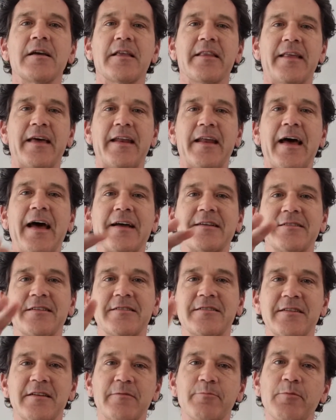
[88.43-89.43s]
That
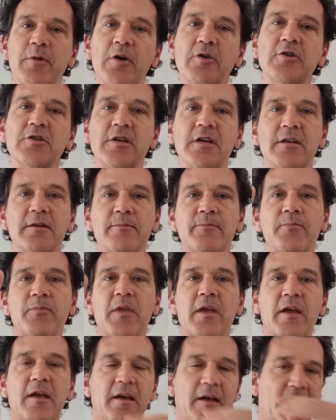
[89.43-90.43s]
axis of motion
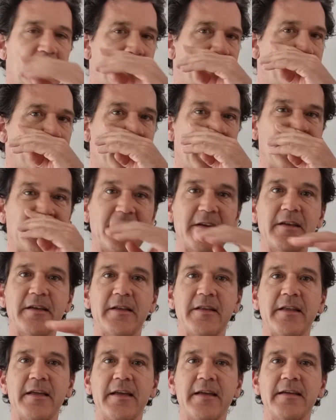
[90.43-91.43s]
is
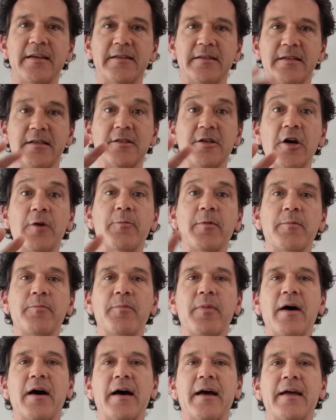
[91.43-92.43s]
basically determined
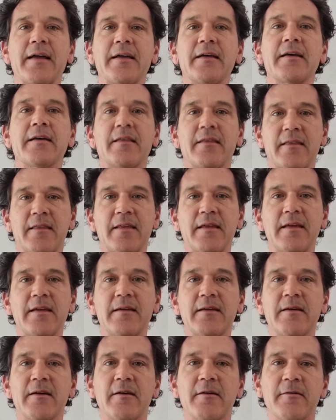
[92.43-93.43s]
by
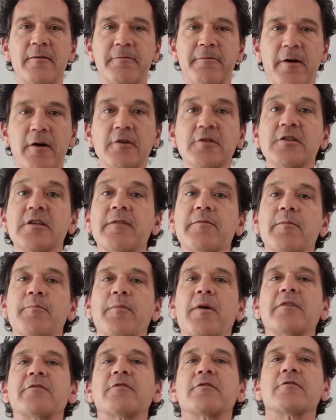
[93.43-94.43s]
the function of the
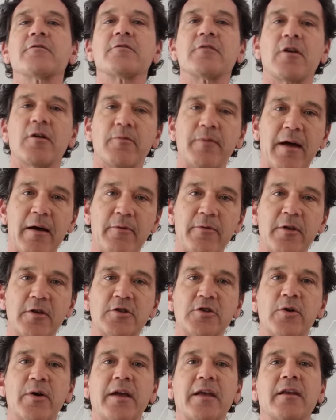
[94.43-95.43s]
muscles around the
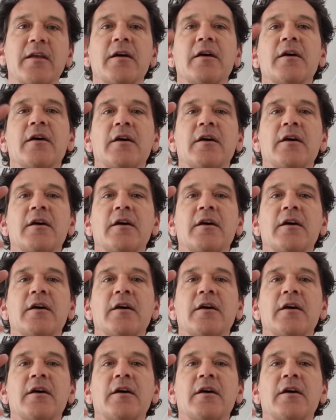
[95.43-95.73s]
joint.